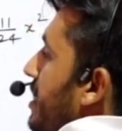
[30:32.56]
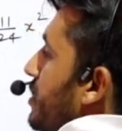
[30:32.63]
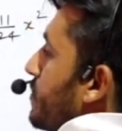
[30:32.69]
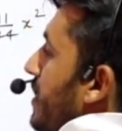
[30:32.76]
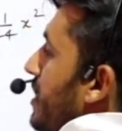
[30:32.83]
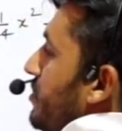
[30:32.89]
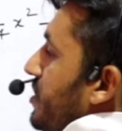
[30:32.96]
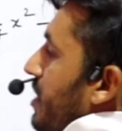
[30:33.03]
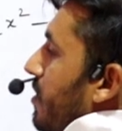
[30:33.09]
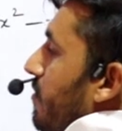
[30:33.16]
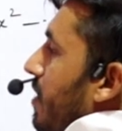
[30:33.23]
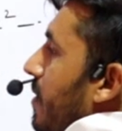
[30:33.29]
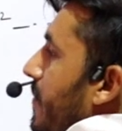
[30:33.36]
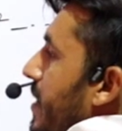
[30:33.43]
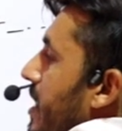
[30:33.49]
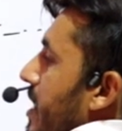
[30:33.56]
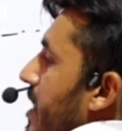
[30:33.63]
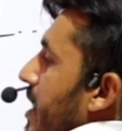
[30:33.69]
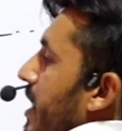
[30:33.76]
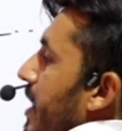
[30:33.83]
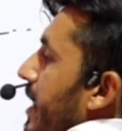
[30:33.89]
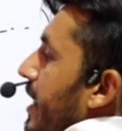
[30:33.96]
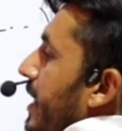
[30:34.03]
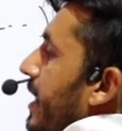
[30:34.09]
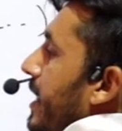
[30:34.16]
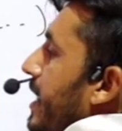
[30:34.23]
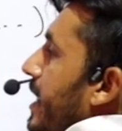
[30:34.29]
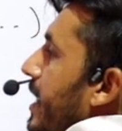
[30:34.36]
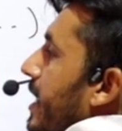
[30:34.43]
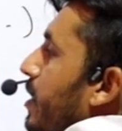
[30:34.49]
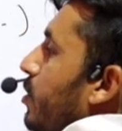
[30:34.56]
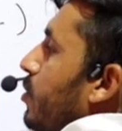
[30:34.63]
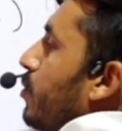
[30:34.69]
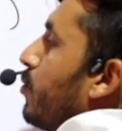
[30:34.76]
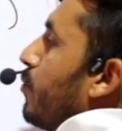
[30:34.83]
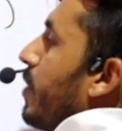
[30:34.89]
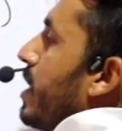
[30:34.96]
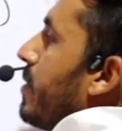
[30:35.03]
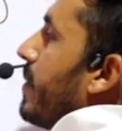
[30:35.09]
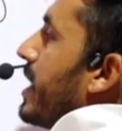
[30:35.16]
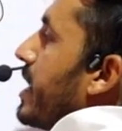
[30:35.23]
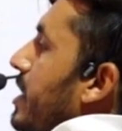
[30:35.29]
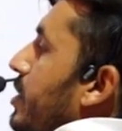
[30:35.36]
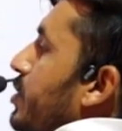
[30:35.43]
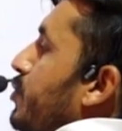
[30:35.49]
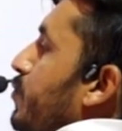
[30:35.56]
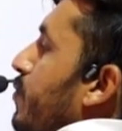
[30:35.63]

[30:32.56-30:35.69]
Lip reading: expansion will be e into 1 minus